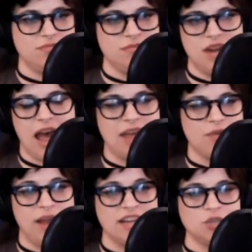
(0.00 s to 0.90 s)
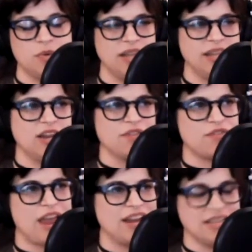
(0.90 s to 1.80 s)
I went into it a little
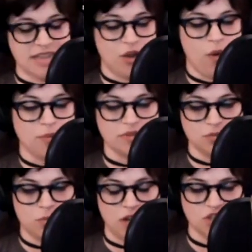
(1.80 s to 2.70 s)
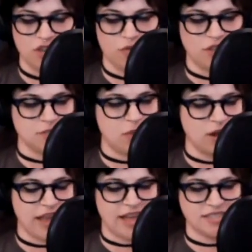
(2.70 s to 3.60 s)
afraid because I know I was watching it for this
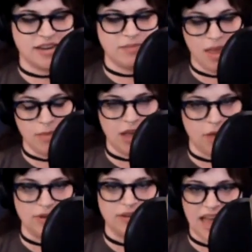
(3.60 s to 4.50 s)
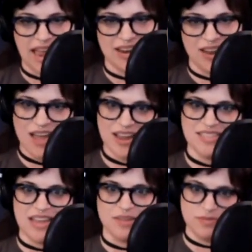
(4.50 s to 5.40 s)
podcast that maybe I would like it a lot
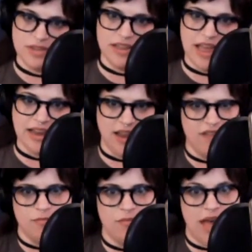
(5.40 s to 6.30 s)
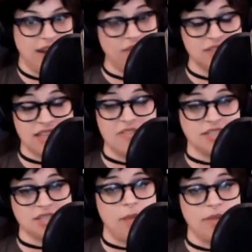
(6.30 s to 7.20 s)
because I I love I love
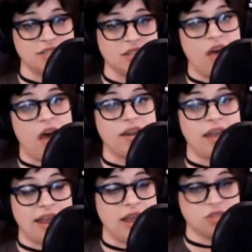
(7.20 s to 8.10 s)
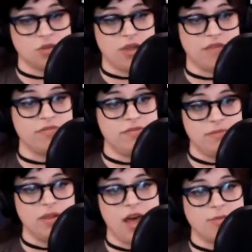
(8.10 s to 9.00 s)
seventies comedies a lot. And I also love
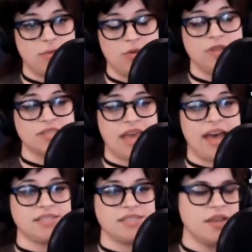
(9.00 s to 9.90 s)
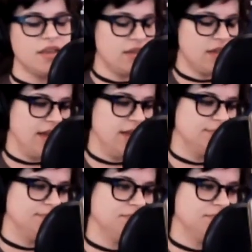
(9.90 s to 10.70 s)
a lot of people in this cast. Um,